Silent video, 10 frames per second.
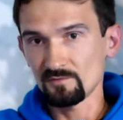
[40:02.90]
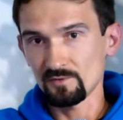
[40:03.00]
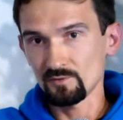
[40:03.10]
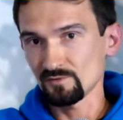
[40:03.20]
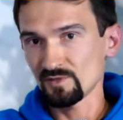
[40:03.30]
for
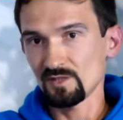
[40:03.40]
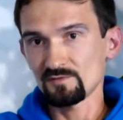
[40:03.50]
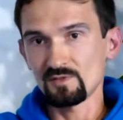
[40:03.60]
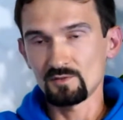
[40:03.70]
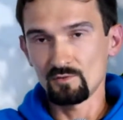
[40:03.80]
the use case
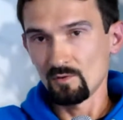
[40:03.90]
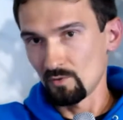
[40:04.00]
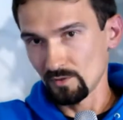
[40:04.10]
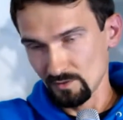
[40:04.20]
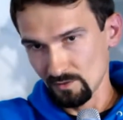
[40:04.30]
that you are
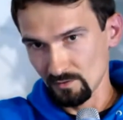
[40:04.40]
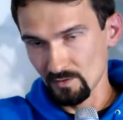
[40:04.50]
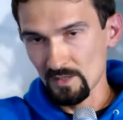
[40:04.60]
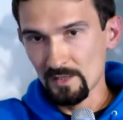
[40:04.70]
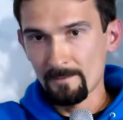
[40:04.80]
working on.
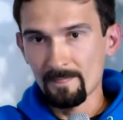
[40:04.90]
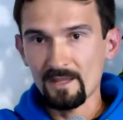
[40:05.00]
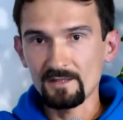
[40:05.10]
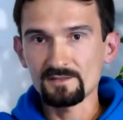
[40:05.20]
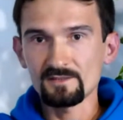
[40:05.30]

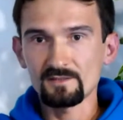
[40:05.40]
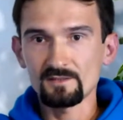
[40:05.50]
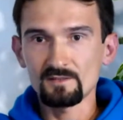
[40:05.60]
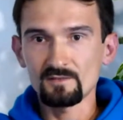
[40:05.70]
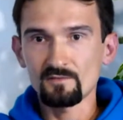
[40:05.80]

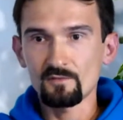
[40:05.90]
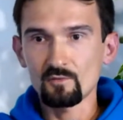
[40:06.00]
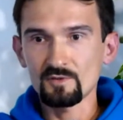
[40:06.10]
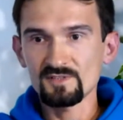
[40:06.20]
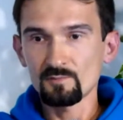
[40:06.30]
And
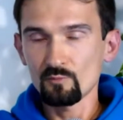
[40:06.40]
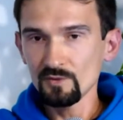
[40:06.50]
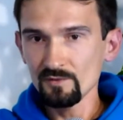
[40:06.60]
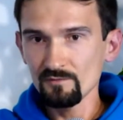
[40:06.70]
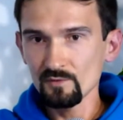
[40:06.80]
for
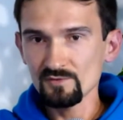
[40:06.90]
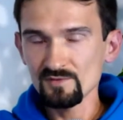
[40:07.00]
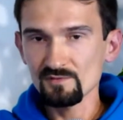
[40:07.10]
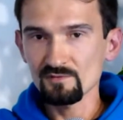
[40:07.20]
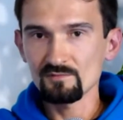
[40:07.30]
supporting
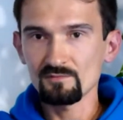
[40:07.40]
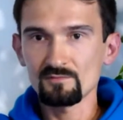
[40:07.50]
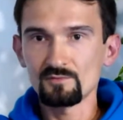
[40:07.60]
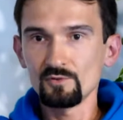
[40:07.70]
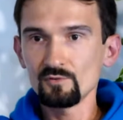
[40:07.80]
those
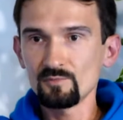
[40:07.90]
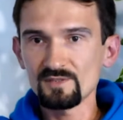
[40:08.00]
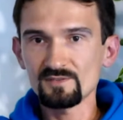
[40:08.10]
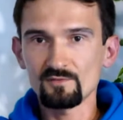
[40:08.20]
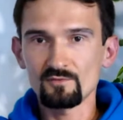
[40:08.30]

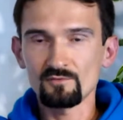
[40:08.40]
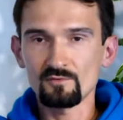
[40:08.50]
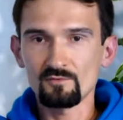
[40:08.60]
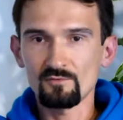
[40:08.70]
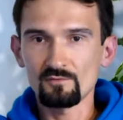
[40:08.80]
newbies
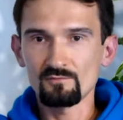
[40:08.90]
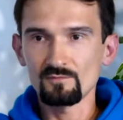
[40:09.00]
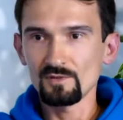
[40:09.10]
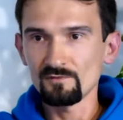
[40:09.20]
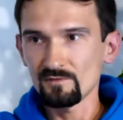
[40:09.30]

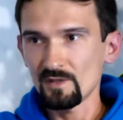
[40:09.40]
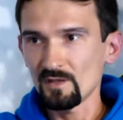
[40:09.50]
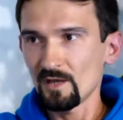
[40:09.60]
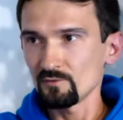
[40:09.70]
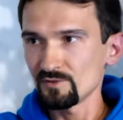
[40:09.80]
in the
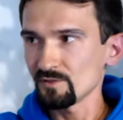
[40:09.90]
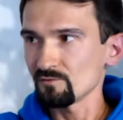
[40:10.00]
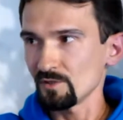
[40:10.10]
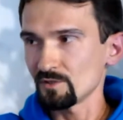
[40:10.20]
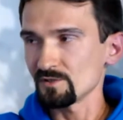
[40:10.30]
IoT
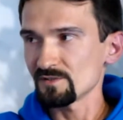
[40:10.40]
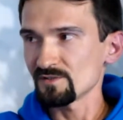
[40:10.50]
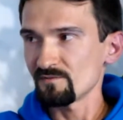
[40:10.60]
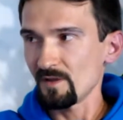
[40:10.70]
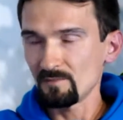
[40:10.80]

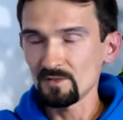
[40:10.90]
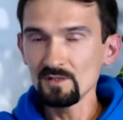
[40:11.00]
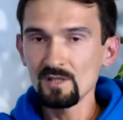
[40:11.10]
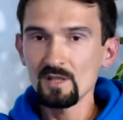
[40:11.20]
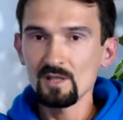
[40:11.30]
Creators family,
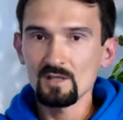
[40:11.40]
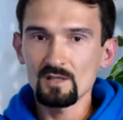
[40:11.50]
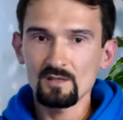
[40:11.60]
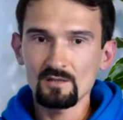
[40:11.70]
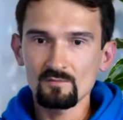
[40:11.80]

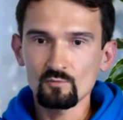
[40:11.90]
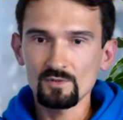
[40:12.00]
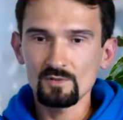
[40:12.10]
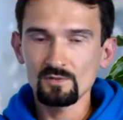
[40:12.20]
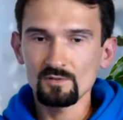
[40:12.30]

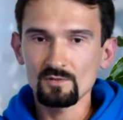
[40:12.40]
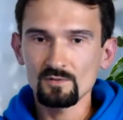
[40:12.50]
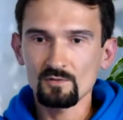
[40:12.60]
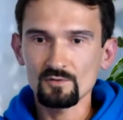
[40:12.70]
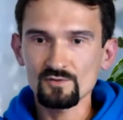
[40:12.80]
we
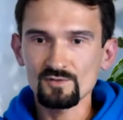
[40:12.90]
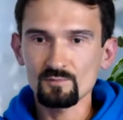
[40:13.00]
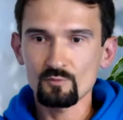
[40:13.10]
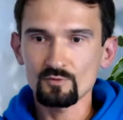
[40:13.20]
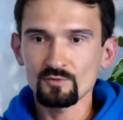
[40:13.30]
also
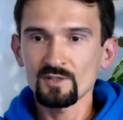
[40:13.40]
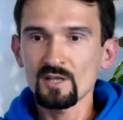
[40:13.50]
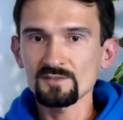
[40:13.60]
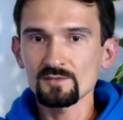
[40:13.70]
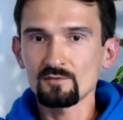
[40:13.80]
support
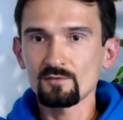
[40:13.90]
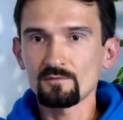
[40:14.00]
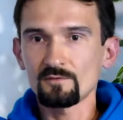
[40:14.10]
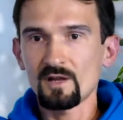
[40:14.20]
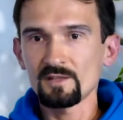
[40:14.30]
organizing of
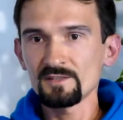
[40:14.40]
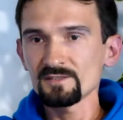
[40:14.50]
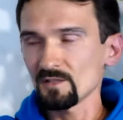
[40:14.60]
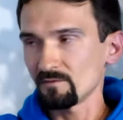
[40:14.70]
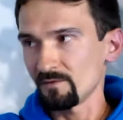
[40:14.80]

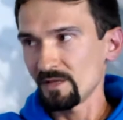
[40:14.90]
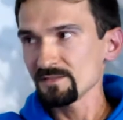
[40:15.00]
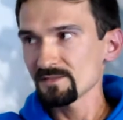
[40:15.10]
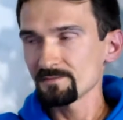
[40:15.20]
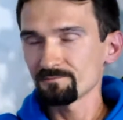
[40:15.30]
Install
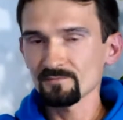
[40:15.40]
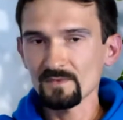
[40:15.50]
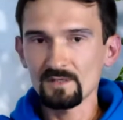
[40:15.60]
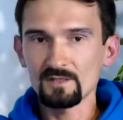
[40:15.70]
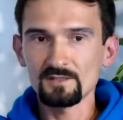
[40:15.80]
Fest.
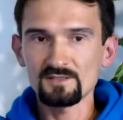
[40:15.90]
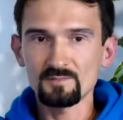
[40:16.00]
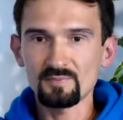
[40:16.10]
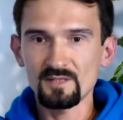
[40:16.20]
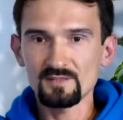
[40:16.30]
It's a
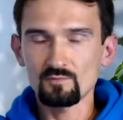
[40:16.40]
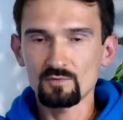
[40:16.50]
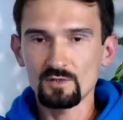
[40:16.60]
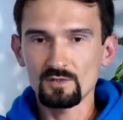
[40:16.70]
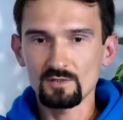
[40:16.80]
place
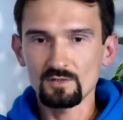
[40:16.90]
where